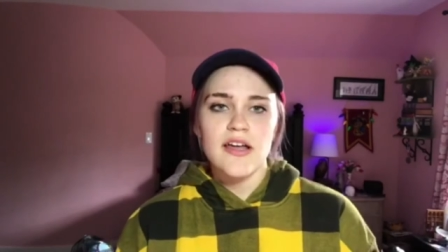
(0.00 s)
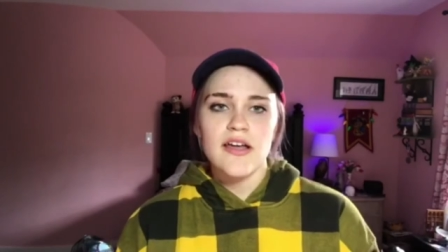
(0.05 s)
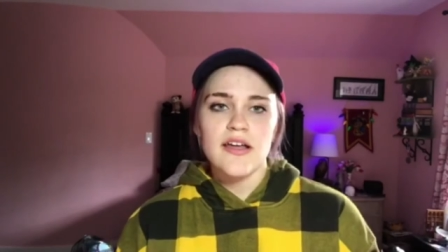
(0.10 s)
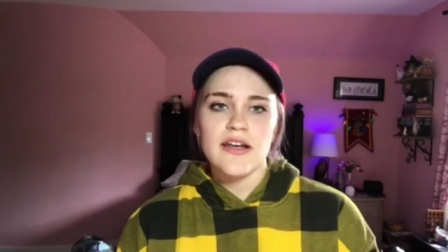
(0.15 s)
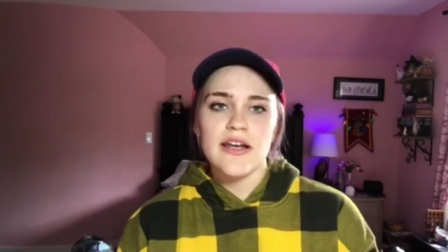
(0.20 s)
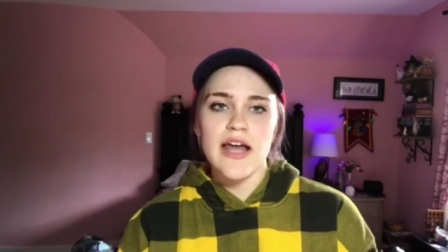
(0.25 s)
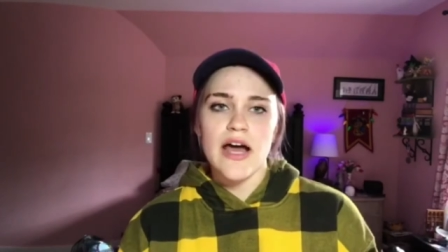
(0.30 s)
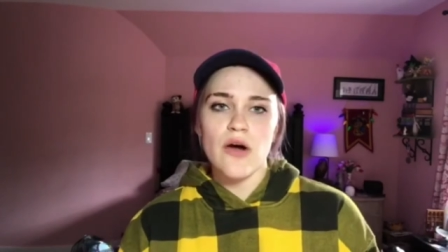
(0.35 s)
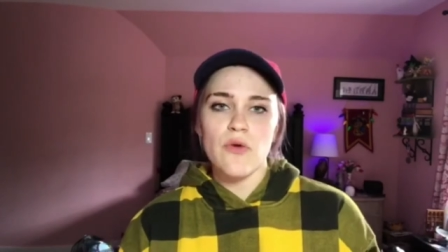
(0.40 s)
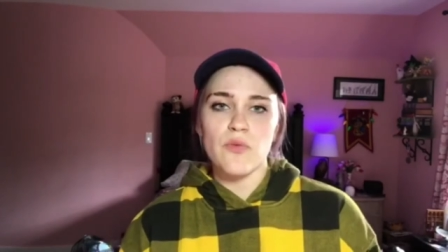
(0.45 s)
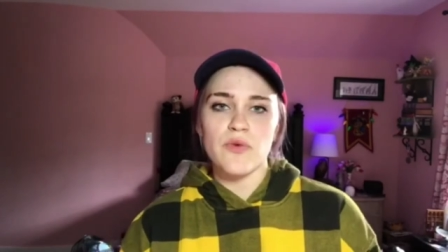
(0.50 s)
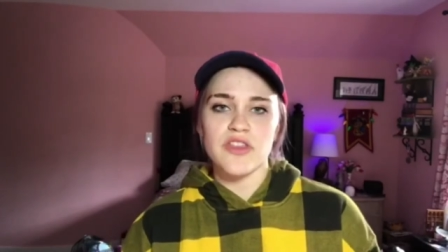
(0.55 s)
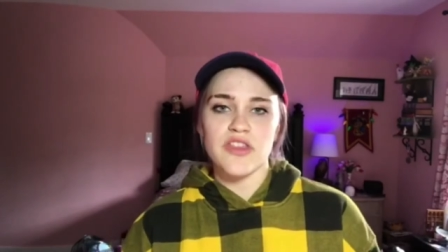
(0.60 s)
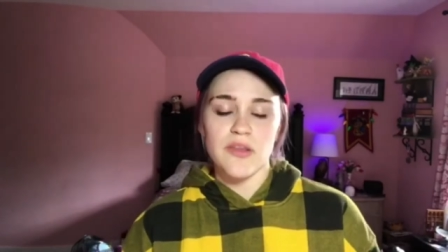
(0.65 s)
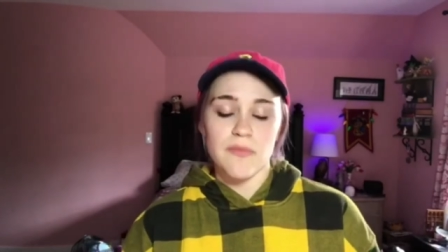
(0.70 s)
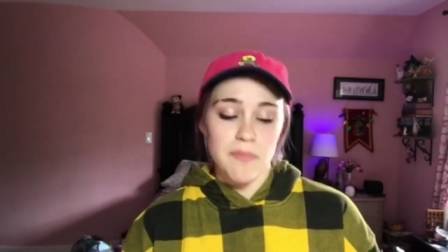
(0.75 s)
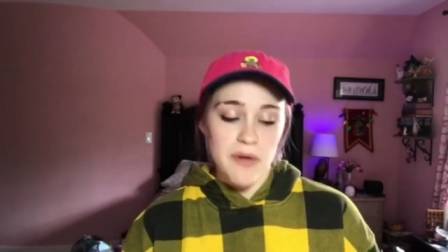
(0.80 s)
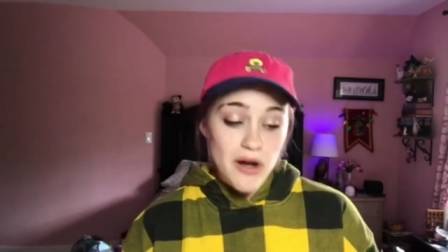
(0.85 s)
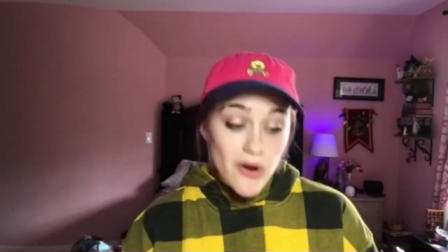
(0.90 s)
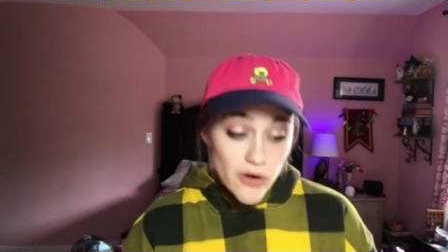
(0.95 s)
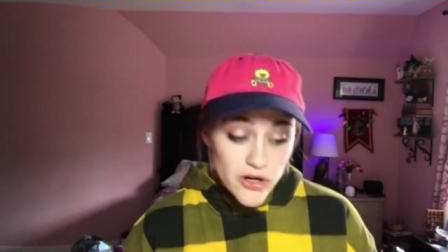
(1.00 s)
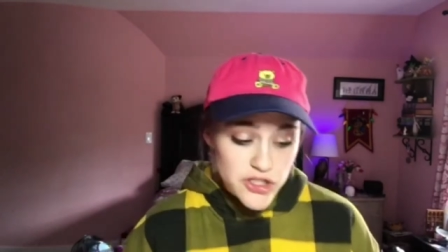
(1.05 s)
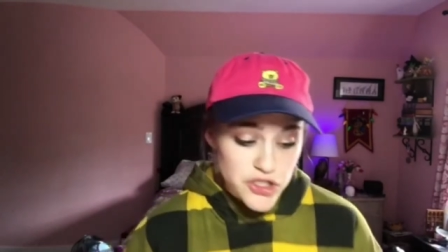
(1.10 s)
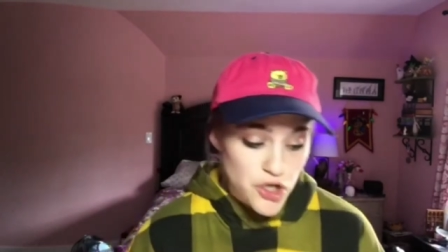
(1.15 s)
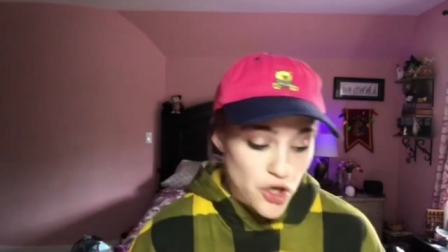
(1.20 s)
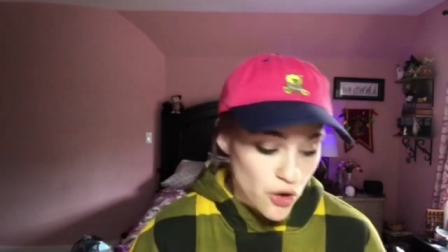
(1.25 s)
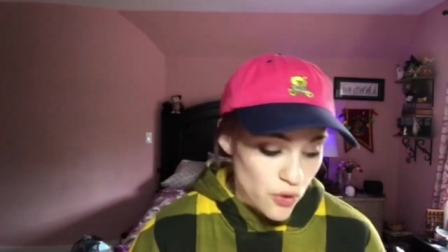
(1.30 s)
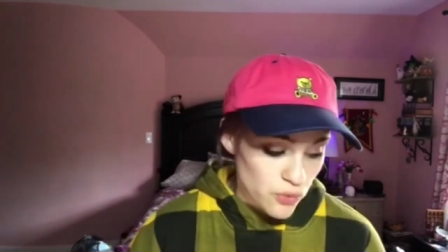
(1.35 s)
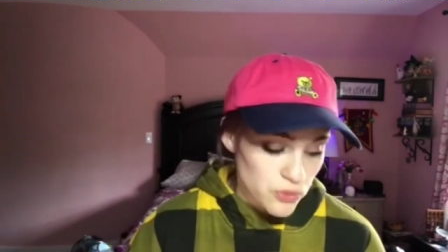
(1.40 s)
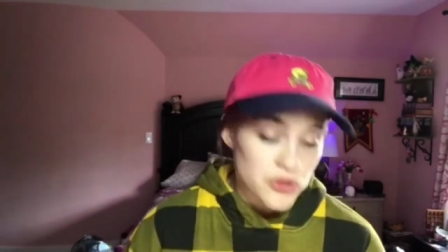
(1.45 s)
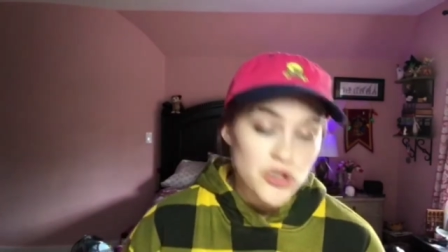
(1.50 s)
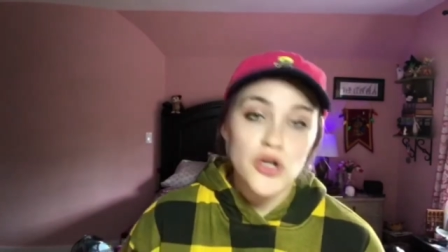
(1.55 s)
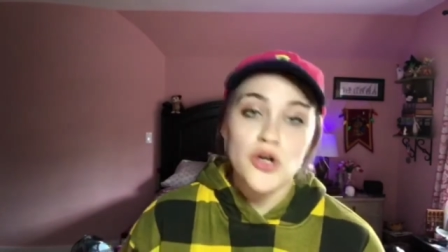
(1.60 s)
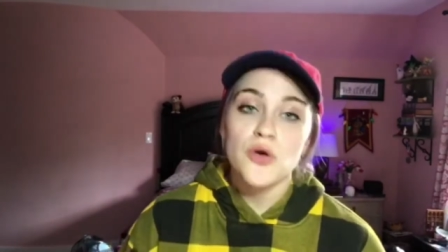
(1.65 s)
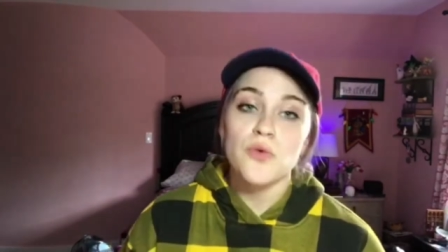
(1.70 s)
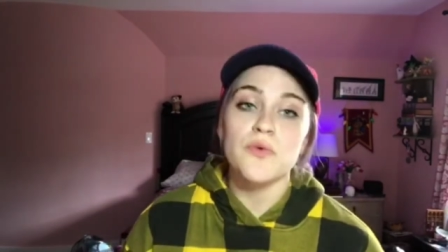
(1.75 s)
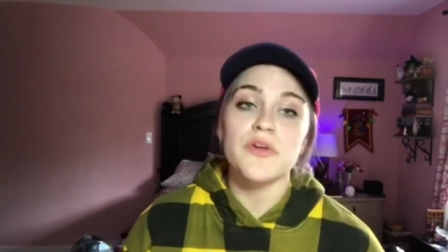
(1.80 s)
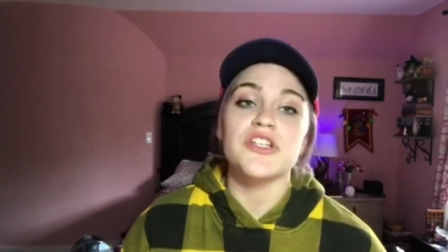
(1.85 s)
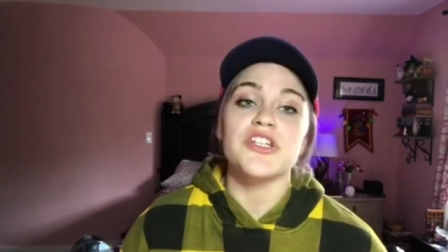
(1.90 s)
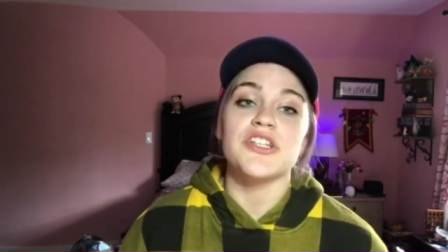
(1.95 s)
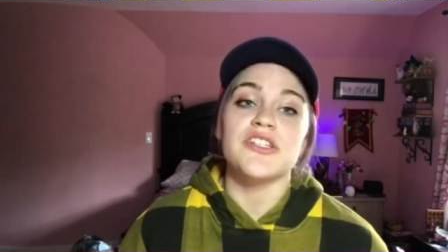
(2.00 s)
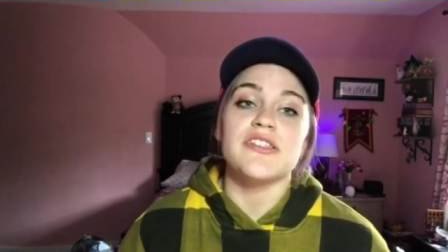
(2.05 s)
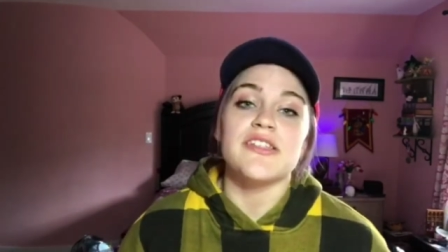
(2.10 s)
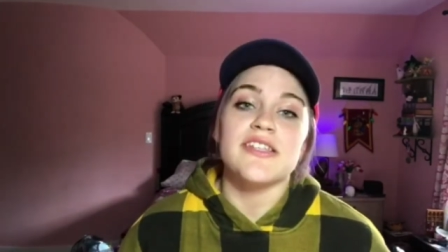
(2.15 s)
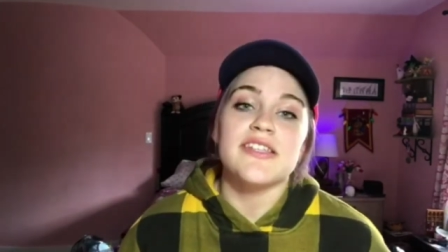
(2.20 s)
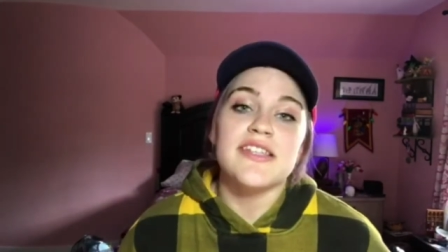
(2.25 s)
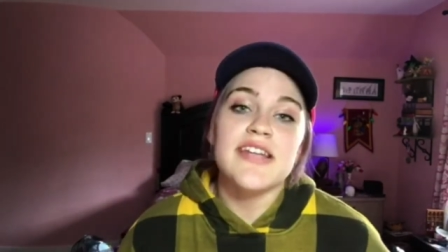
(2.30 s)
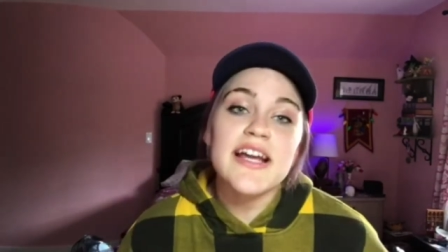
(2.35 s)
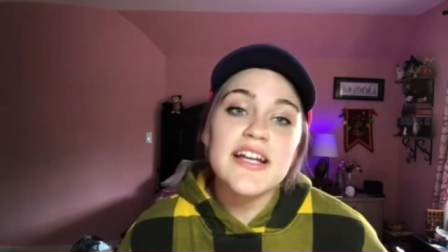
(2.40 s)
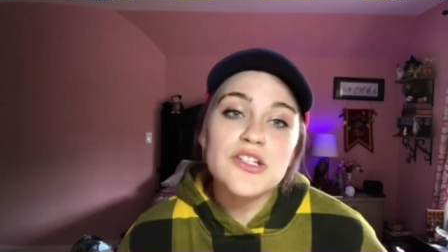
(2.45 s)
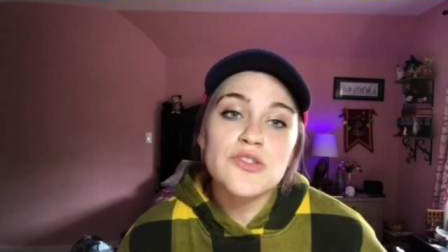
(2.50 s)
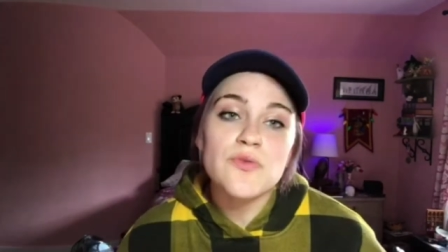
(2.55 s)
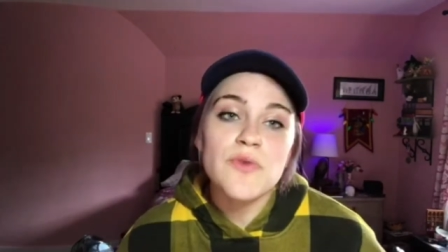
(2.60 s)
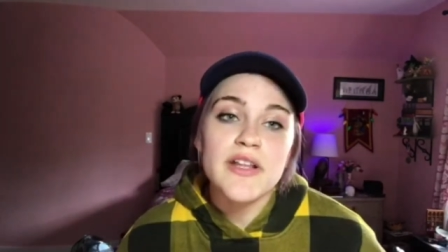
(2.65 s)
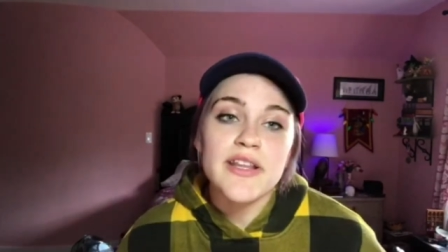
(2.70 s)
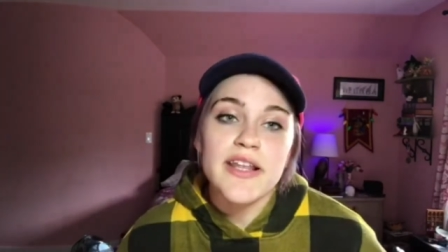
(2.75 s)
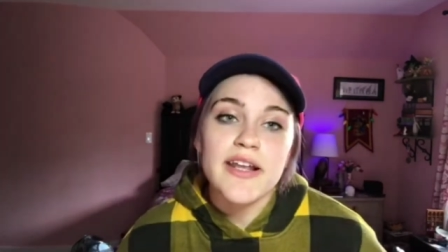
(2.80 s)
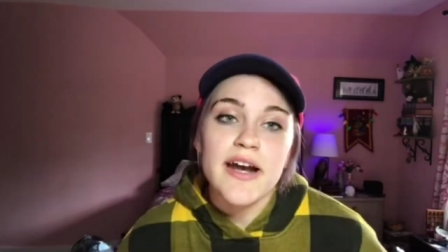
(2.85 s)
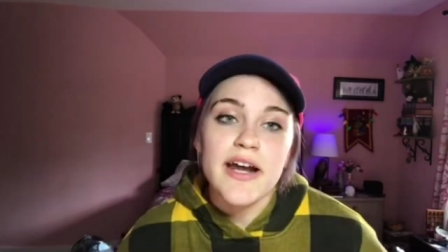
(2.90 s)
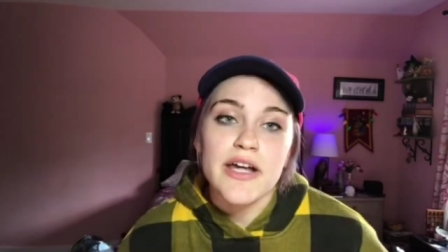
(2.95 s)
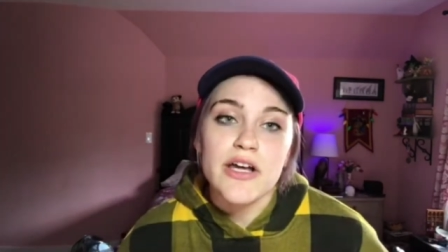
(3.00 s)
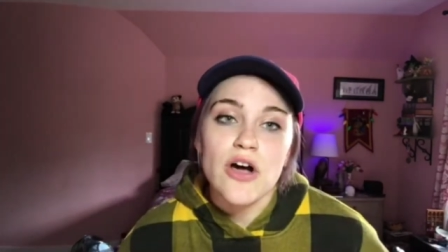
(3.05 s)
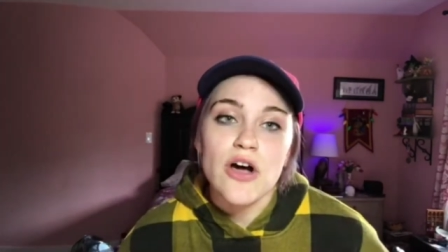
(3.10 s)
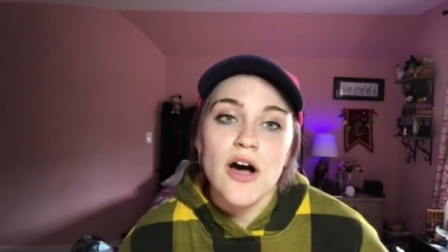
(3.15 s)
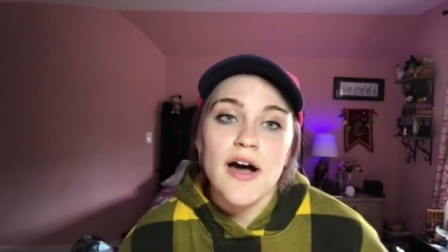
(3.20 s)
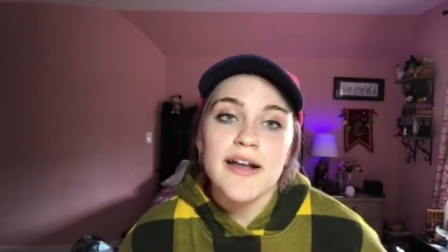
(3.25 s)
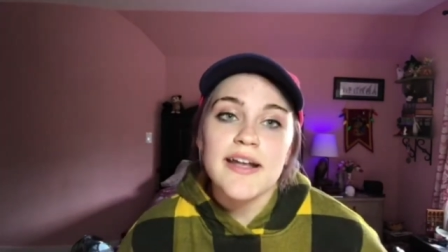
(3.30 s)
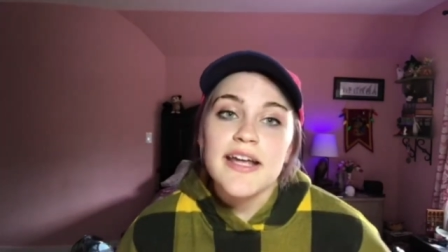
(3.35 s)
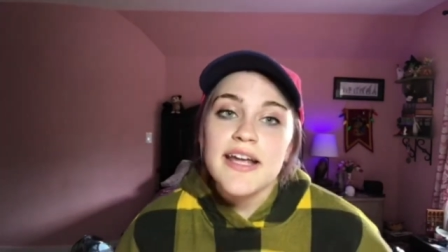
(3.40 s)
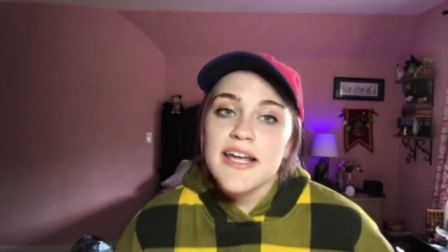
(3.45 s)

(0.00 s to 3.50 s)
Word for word: Now with the baritone, which is this next one that I got,